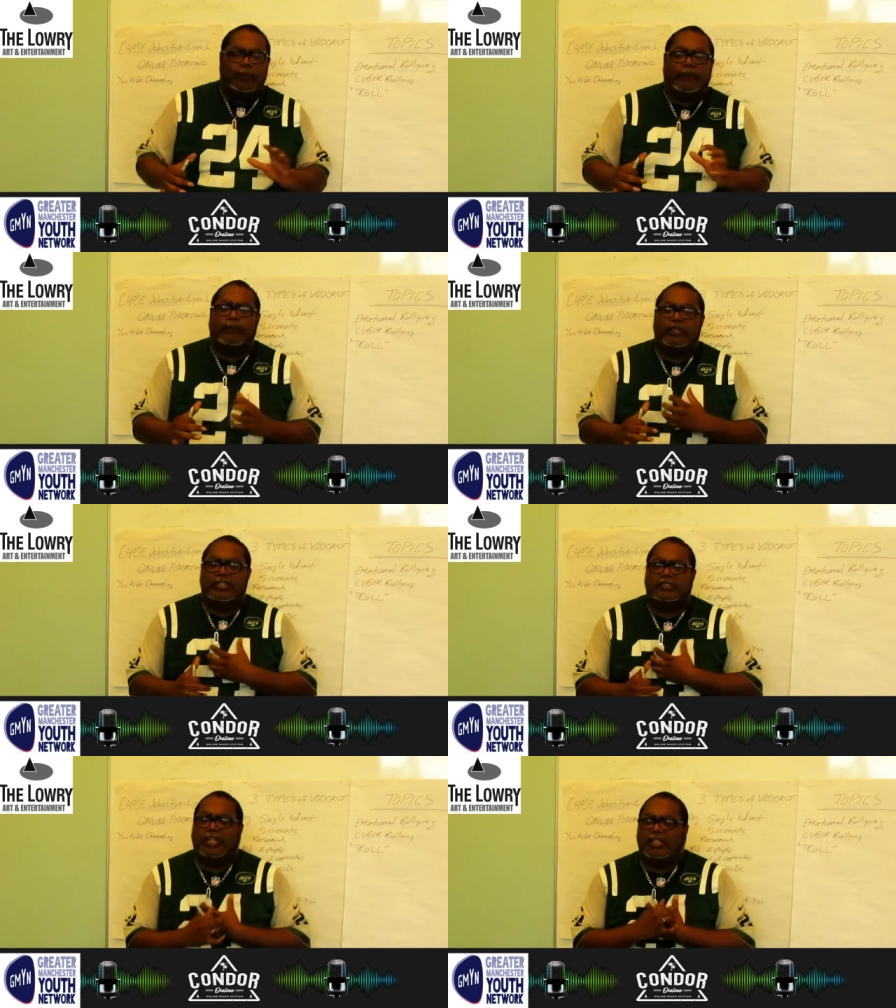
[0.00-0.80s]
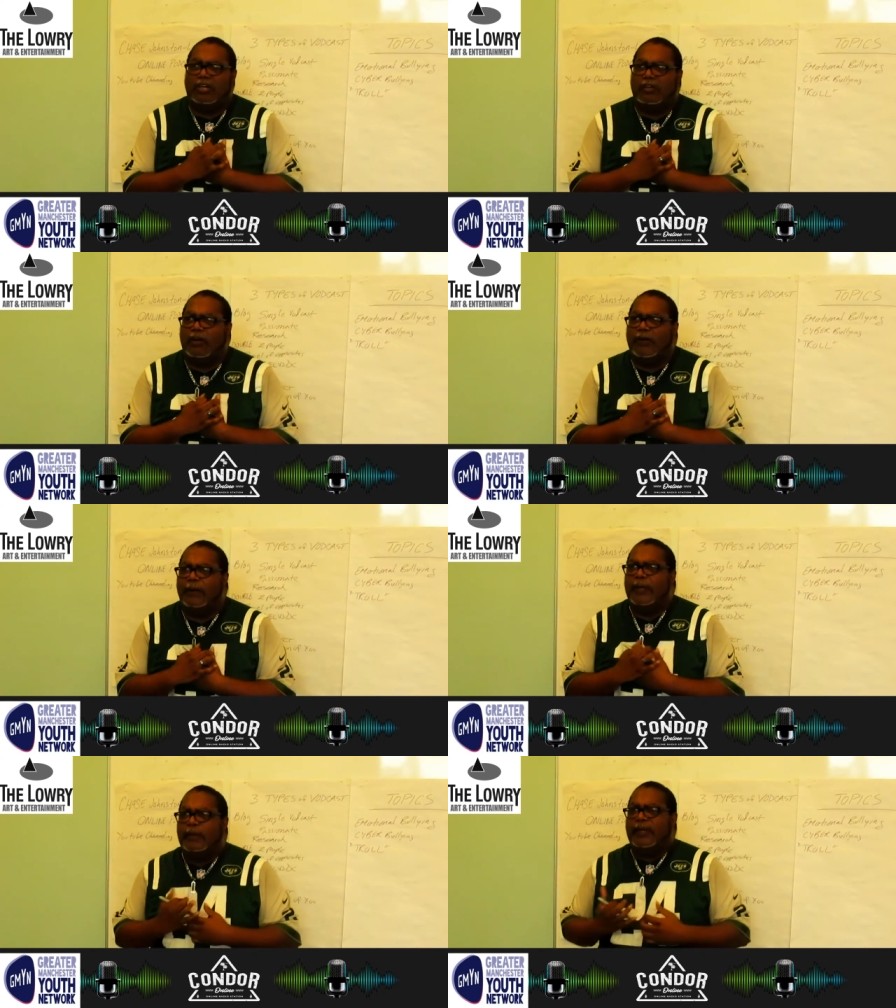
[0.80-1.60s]
young people on the internet. No, no,
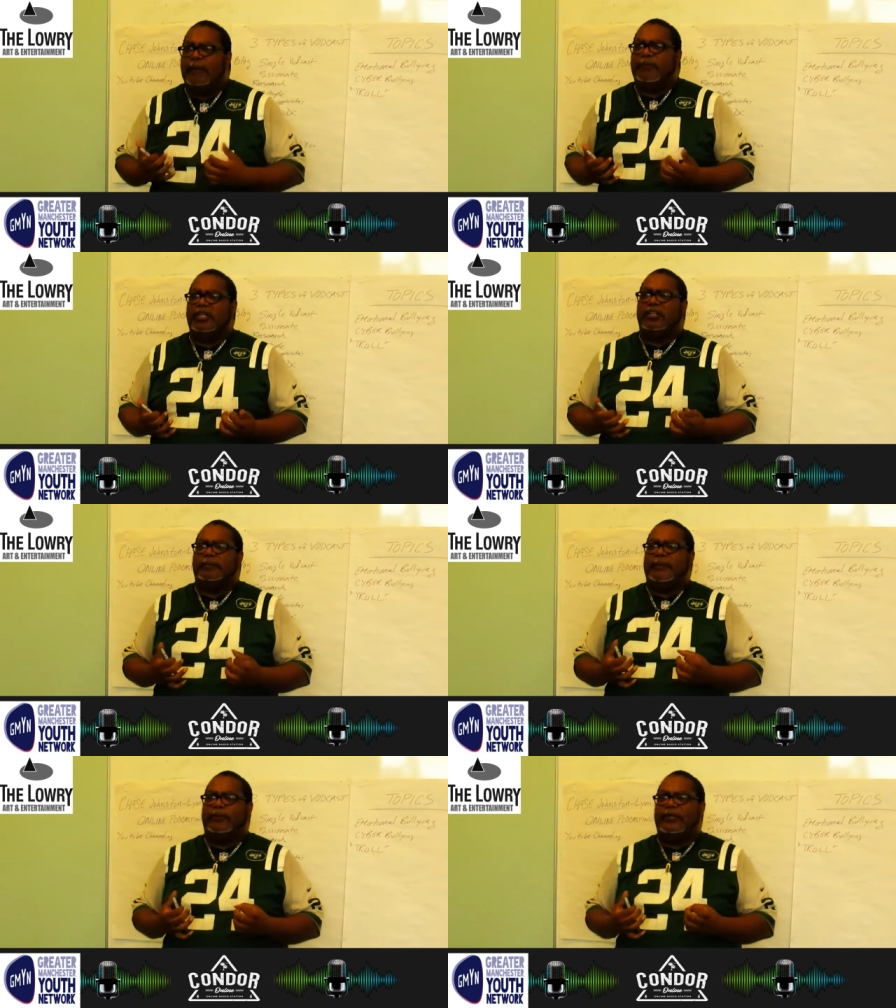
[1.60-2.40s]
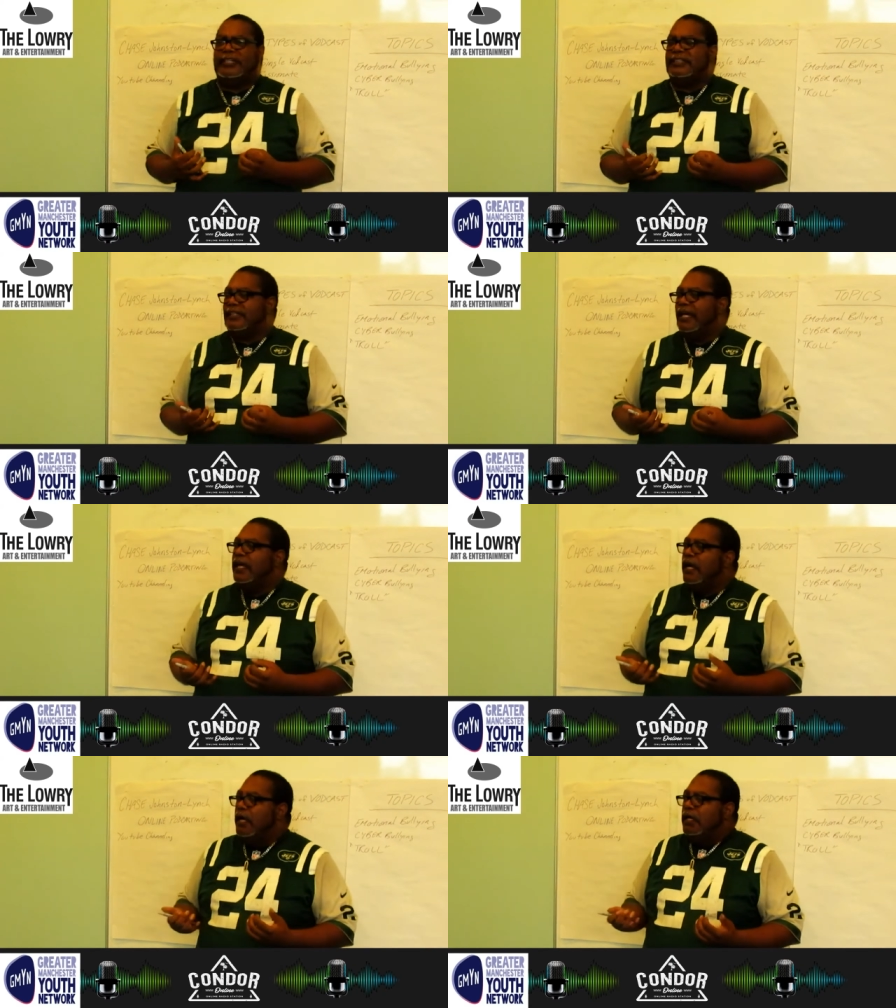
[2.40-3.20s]
no. We can't put younger people on the
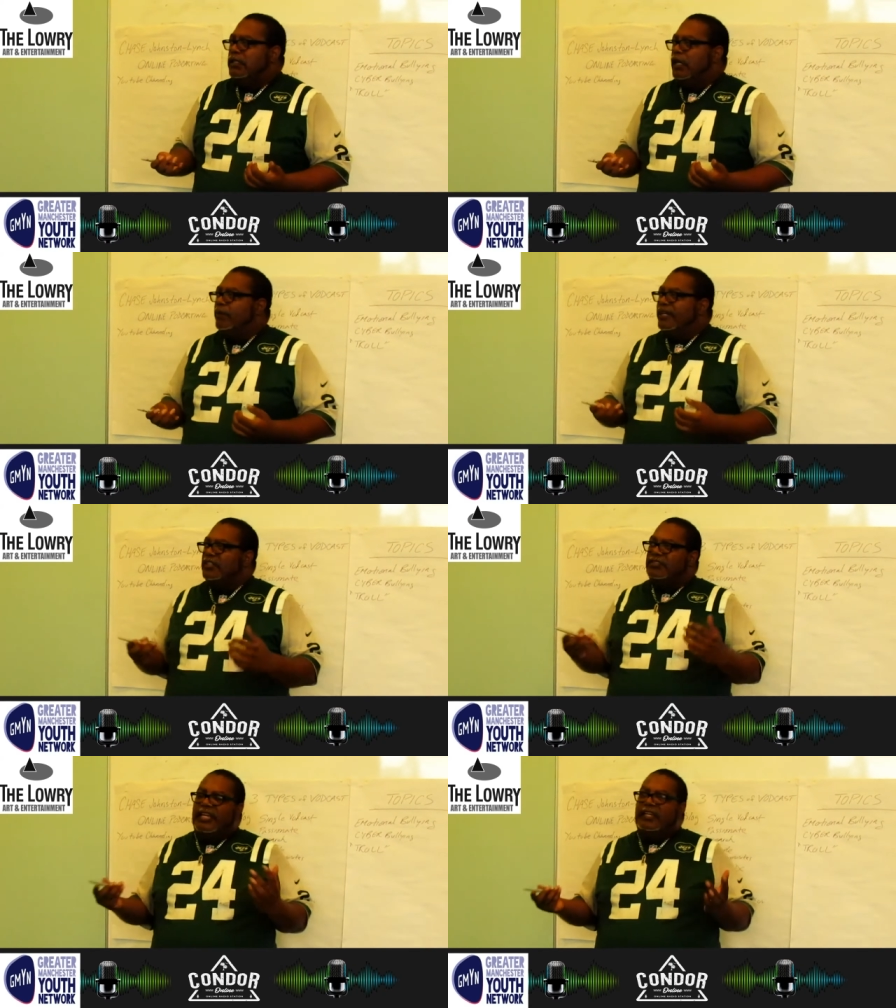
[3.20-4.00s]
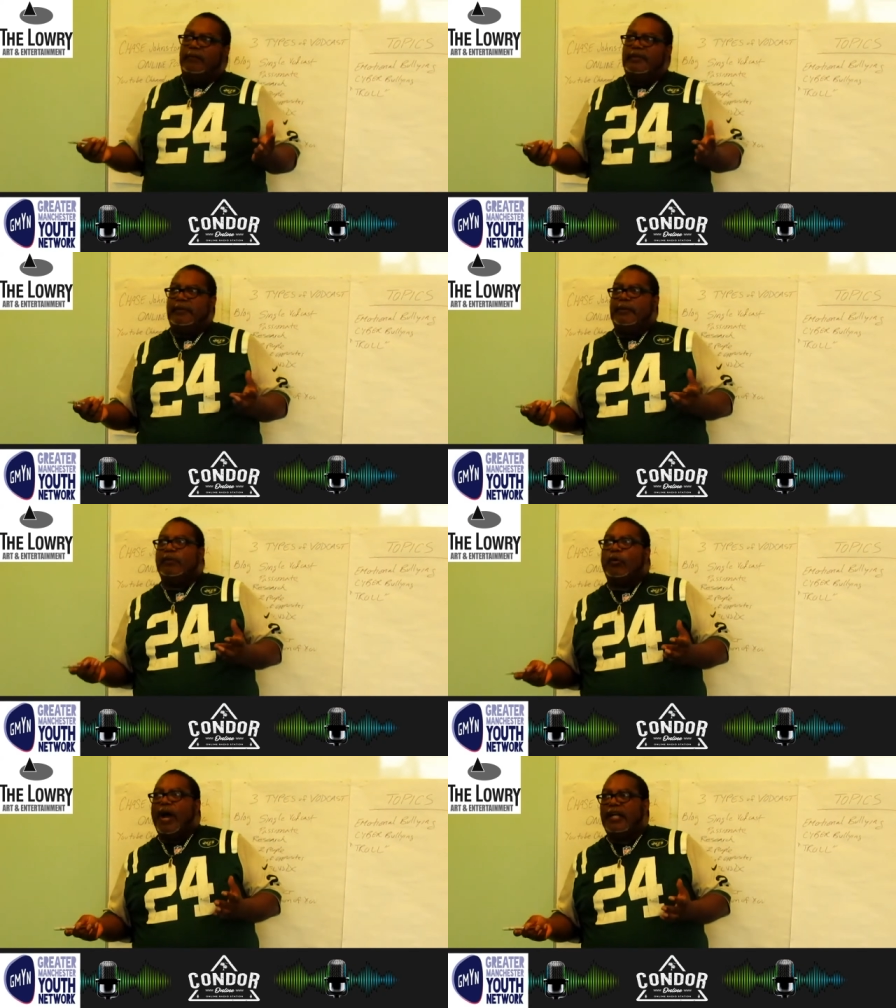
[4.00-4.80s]
internet, you know, because then there'll be
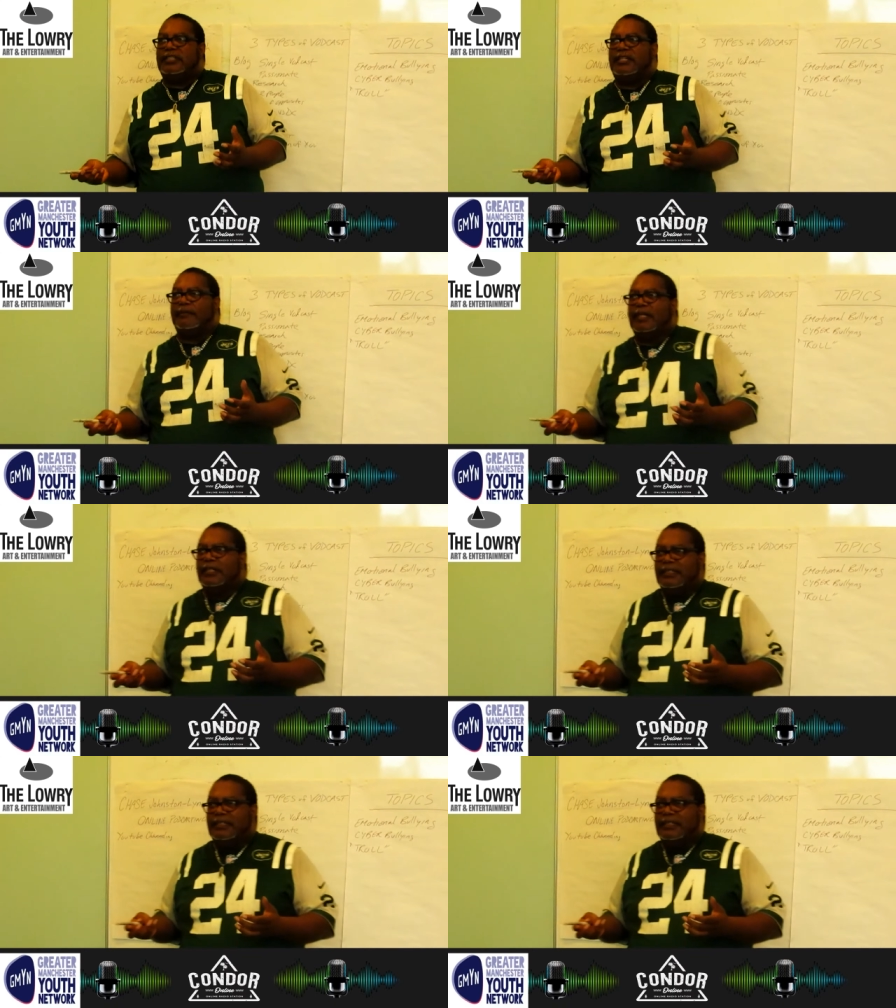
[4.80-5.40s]
people watching them.